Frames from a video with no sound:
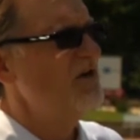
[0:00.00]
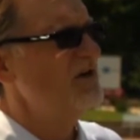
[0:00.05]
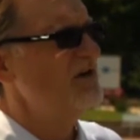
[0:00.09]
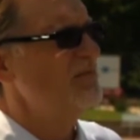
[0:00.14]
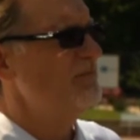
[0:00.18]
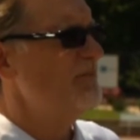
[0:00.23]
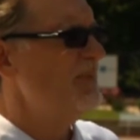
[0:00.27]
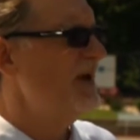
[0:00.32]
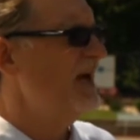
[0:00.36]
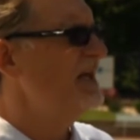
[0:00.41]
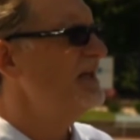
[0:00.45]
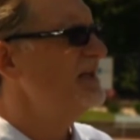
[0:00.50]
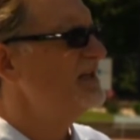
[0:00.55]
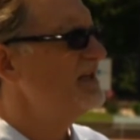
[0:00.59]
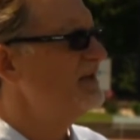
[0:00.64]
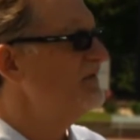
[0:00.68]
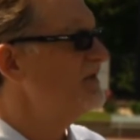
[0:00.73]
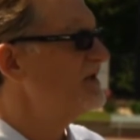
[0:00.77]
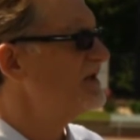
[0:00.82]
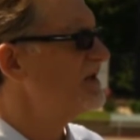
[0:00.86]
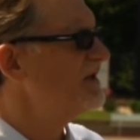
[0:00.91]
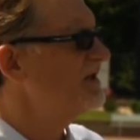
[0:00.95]

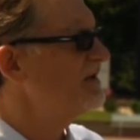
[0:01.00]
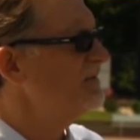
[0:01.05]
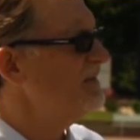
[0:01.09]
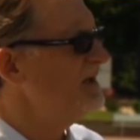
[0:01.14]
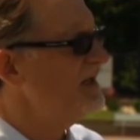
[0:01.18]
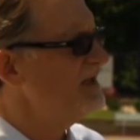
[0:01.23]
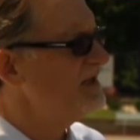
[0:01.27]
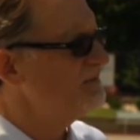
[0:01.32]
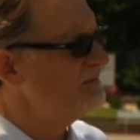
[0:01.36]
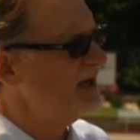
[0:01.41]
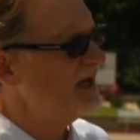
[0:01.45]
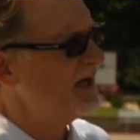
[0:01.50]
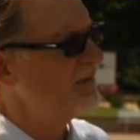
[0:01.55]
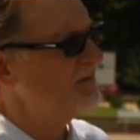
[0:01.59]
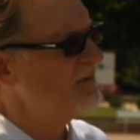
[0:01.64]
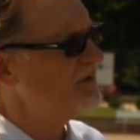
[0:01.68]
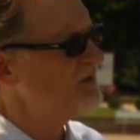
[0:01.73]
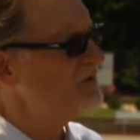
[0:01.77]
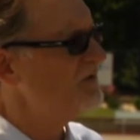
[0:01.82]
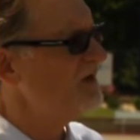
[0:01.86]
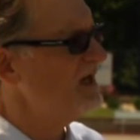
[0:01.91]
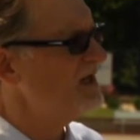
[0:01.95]
competitive it's going to be and being able
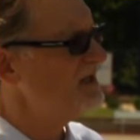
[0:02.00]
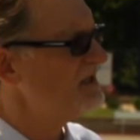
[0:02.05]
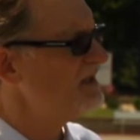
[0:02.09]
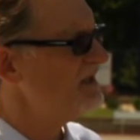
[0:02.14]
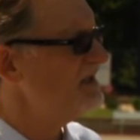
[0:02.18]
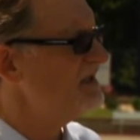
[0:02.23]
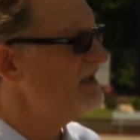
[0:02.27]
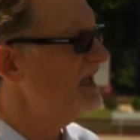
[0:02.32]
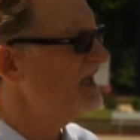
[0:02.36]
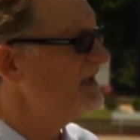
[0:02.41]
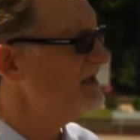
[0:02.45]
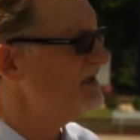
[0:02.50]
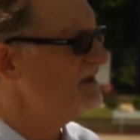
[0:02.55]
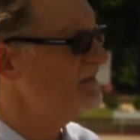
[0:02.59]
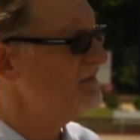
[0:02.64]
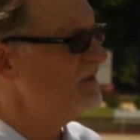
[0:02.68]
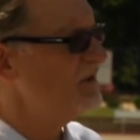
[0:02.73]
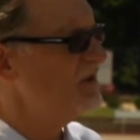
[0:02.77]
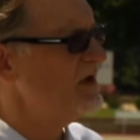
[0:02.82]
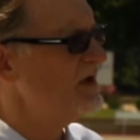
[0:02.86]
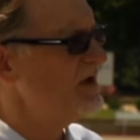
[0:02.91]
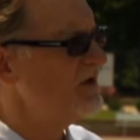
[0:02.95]
to translate that to the
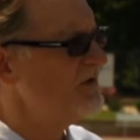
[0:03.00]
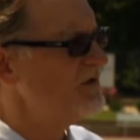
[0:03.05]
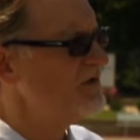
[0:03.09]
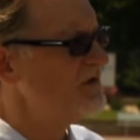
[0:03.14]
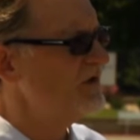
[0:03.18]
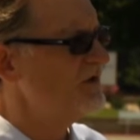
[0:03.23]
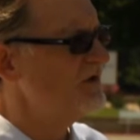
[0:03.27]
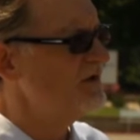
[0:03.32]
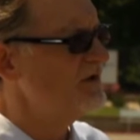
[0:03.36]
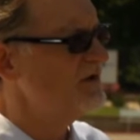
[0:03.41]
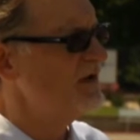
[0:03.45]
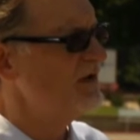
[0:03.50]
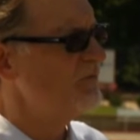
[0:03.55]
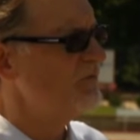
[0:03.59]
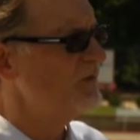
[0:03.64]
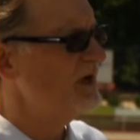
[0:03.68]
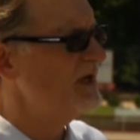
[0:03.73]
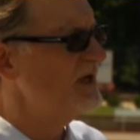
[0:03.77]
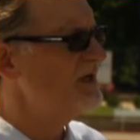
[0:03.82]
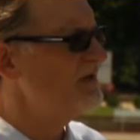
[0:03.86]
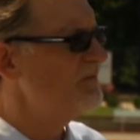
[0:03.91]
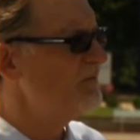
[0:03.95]
players so that they're
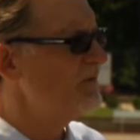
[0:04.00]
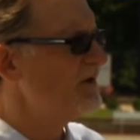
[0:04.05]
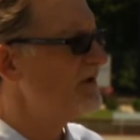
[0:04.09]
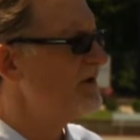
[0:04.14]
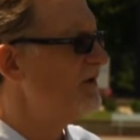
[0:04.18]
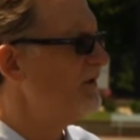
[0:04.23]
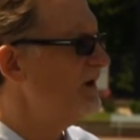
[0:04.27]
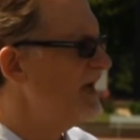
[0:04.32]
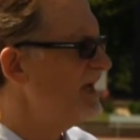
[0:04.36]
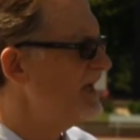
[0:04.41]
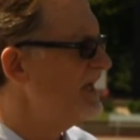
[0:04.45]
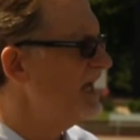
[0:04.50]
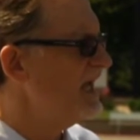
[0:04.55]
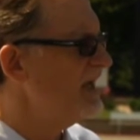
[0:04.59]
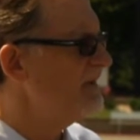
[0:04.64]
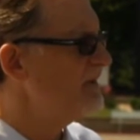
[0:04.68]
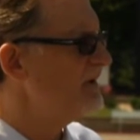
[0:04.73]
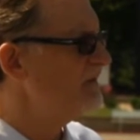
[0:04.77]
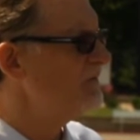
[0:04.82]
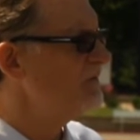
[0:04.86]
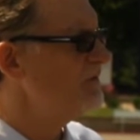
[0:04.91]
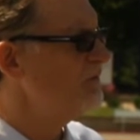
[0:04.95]
ready to bring their A
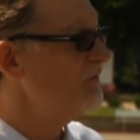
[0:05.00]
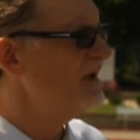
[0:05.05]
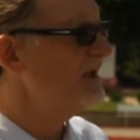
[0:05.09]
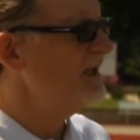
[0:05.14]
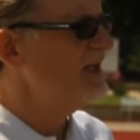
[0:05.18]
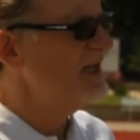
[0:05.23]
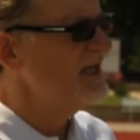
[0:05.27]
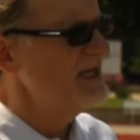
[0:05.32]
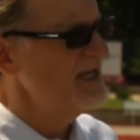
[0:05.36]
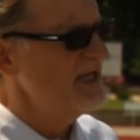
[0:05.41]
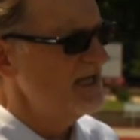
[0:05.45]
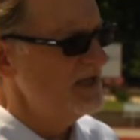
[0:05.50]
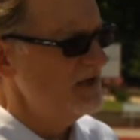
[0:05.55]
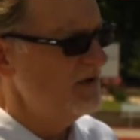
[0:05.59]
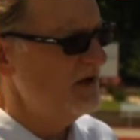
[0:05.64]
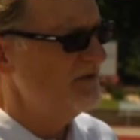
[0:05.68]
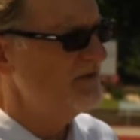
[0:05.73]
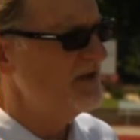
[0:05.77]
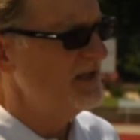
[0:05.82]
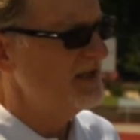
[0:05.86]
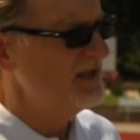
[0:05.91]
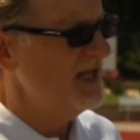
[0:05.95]
game every week, I
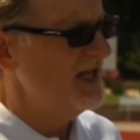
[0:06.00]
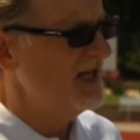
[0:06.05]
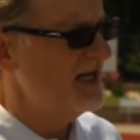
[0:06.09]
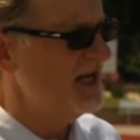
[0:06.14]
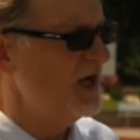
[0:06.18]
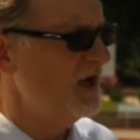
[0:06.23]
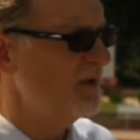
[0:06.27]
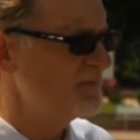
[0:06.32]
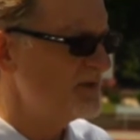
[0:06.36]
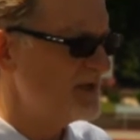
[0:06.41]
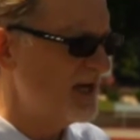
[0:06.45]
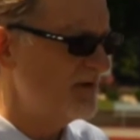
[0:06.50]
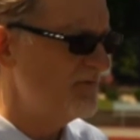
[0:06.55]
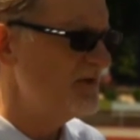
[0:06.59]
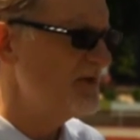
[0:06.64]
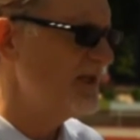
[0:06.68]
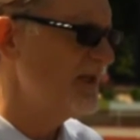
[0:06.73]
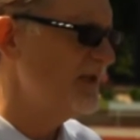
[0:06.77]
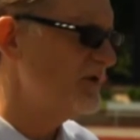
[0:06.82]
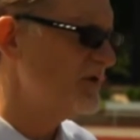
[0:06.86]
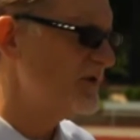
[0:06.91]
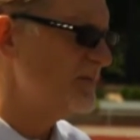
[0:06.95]
think that helps.
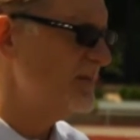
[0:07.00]
Obviously, there's